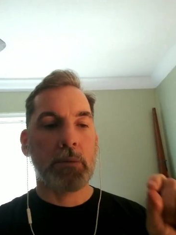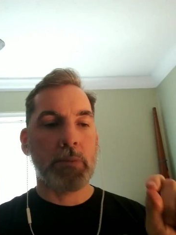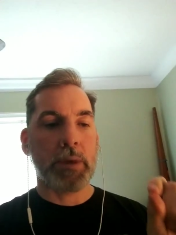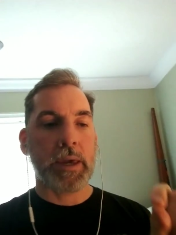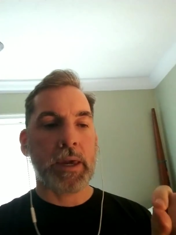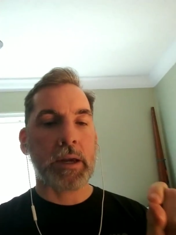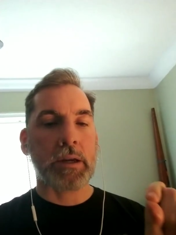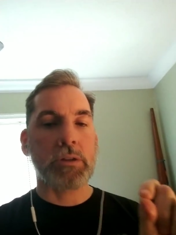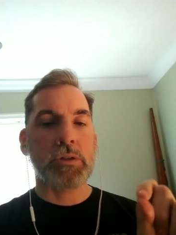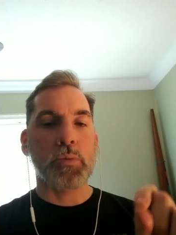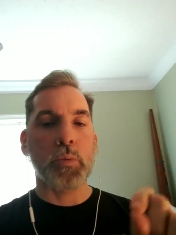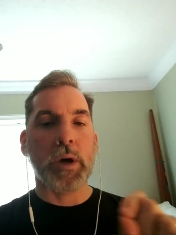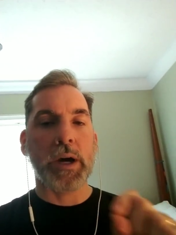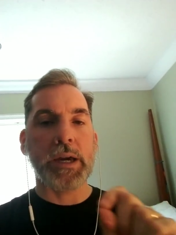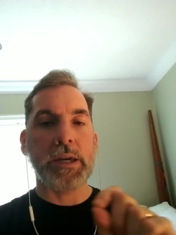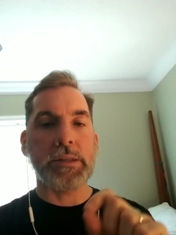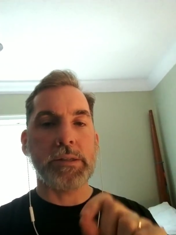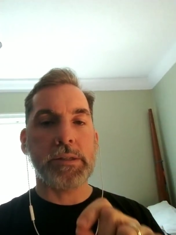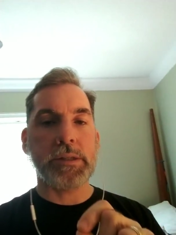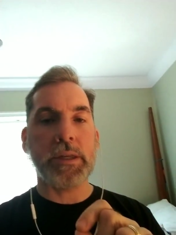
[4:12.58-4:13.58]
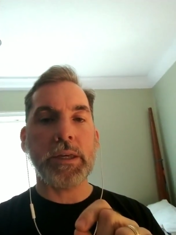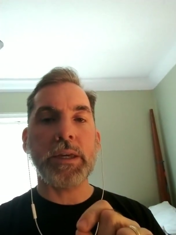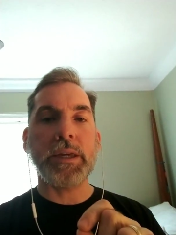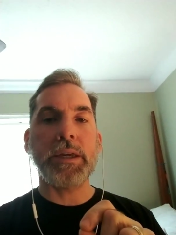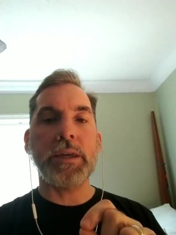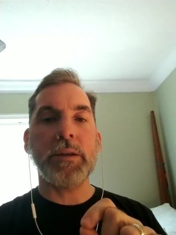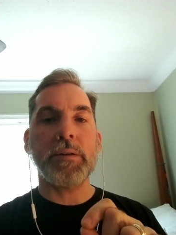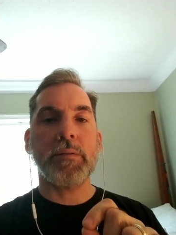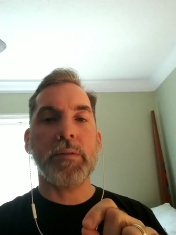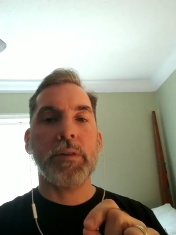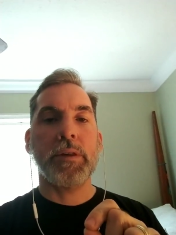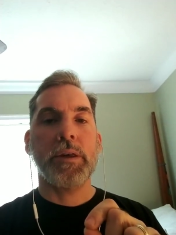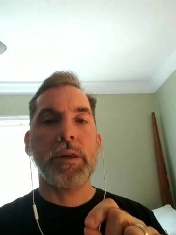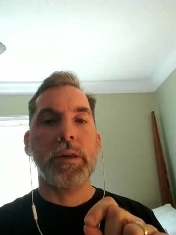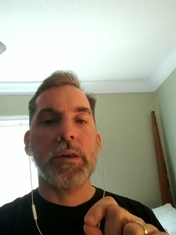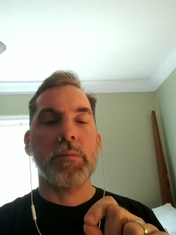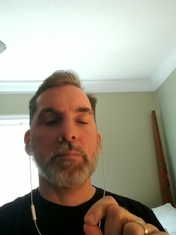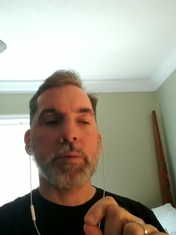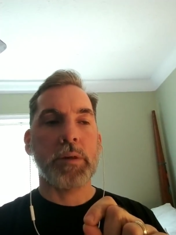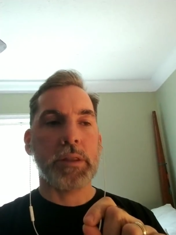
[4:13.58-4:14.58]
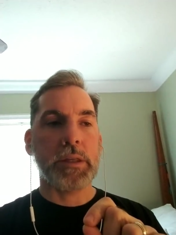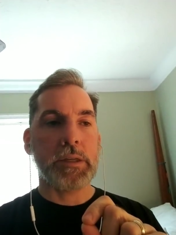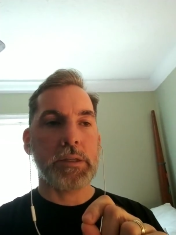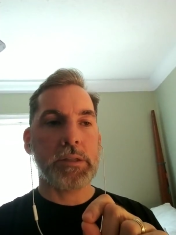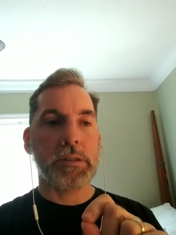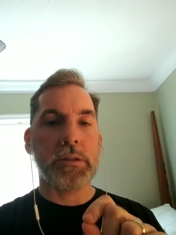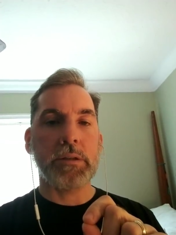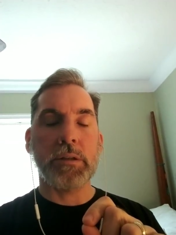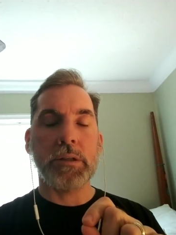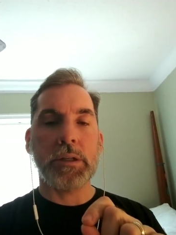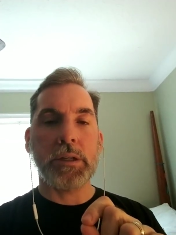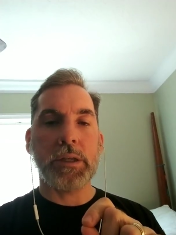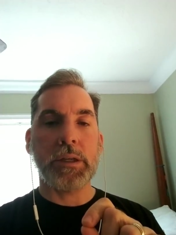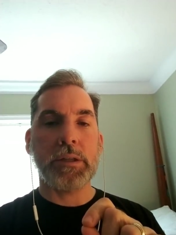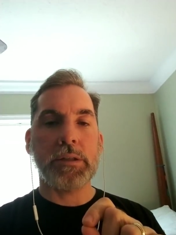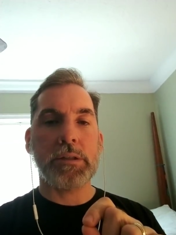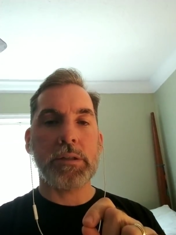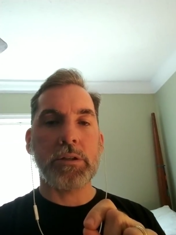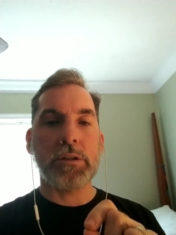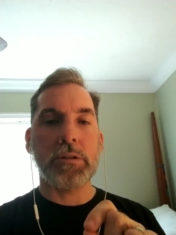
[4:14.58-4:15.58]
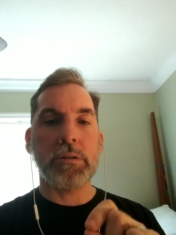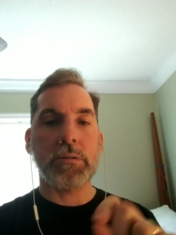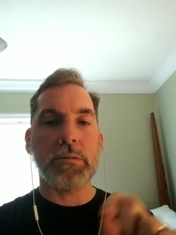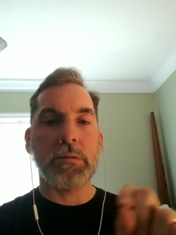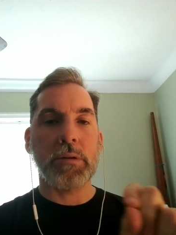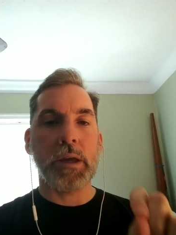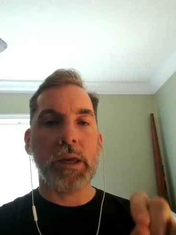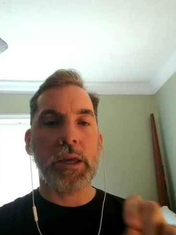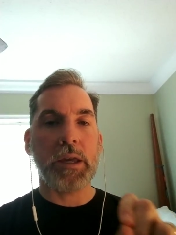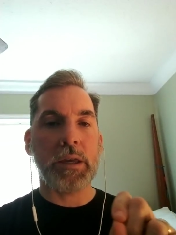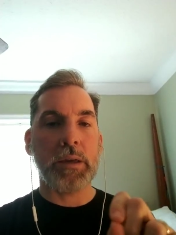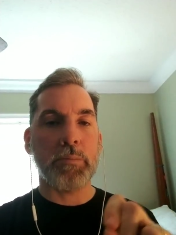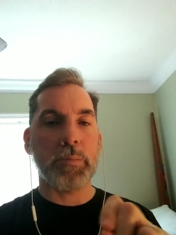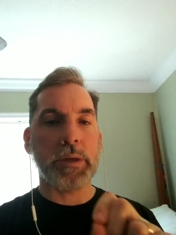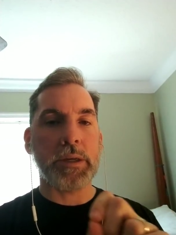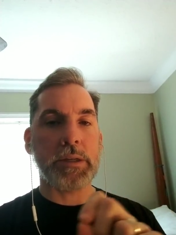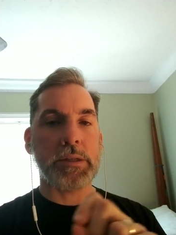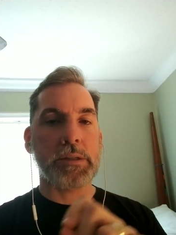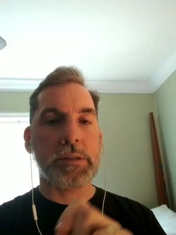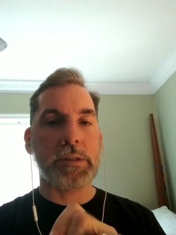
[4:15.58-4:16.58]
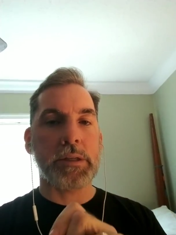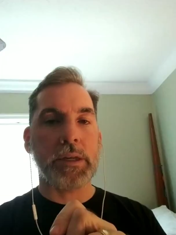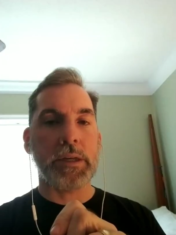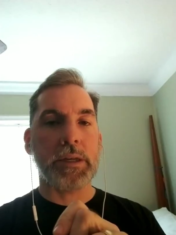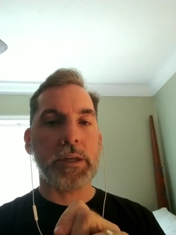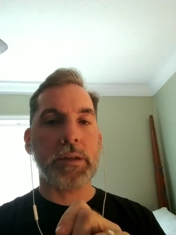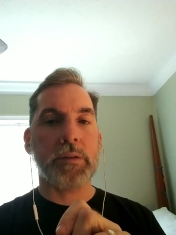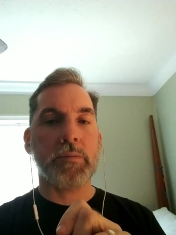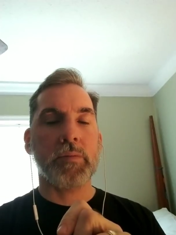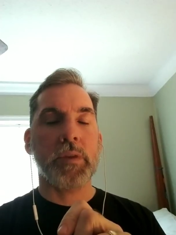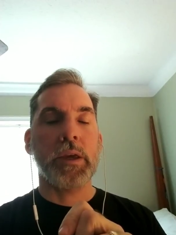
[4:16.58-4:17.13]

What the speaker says: X, Y, Z, but they still need to do A, B, C.